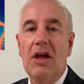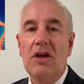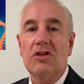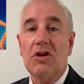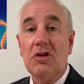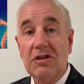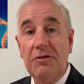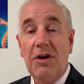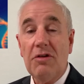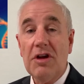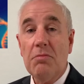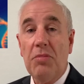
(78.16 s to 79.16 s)
So it's a
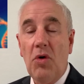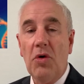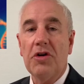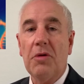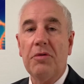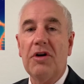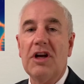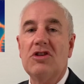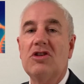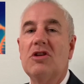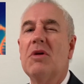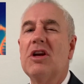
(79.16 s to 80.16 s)
very important operation
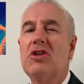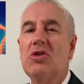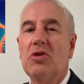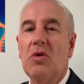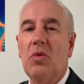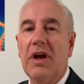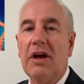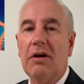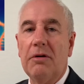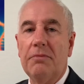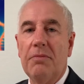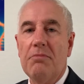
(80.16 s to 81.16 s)
to make sure that we're
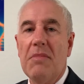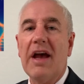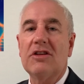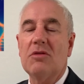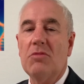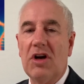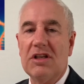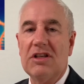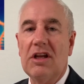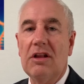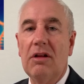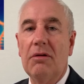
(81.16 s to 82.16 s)

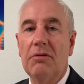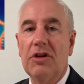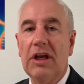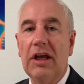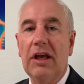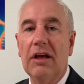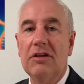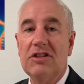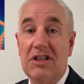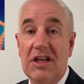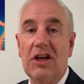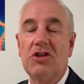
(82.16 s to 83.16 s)
maximizing the
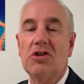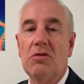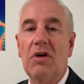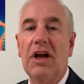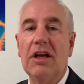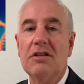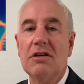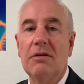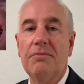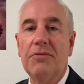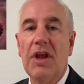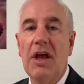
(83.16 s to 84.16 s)
detection rate.
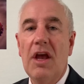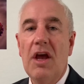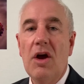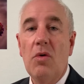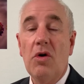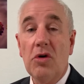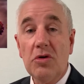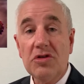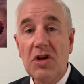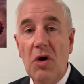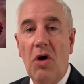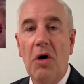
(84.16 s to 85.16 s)
We're
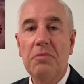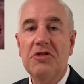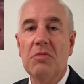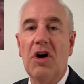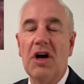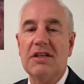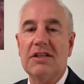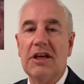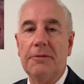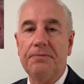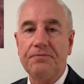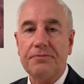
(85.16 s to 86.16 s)
also
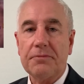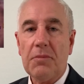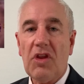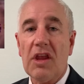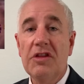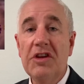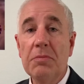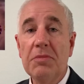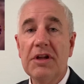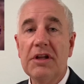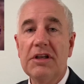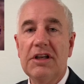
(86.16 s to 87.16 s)
optimizing the
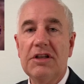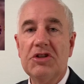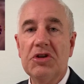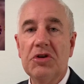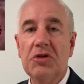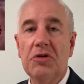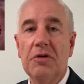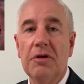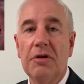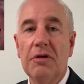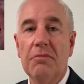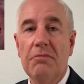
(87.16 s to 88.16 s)
ability to
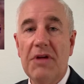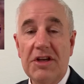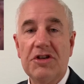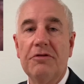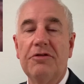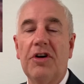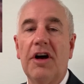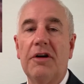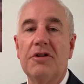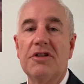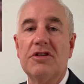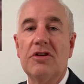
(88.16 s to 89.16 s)
measure
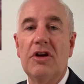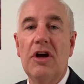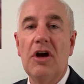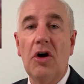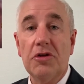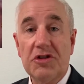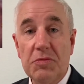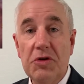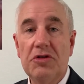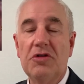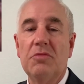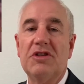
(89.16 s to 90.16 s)
virus on
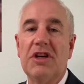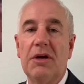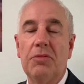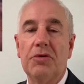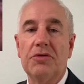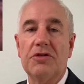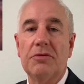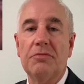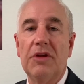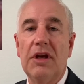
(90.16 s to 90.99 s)
sputum samples.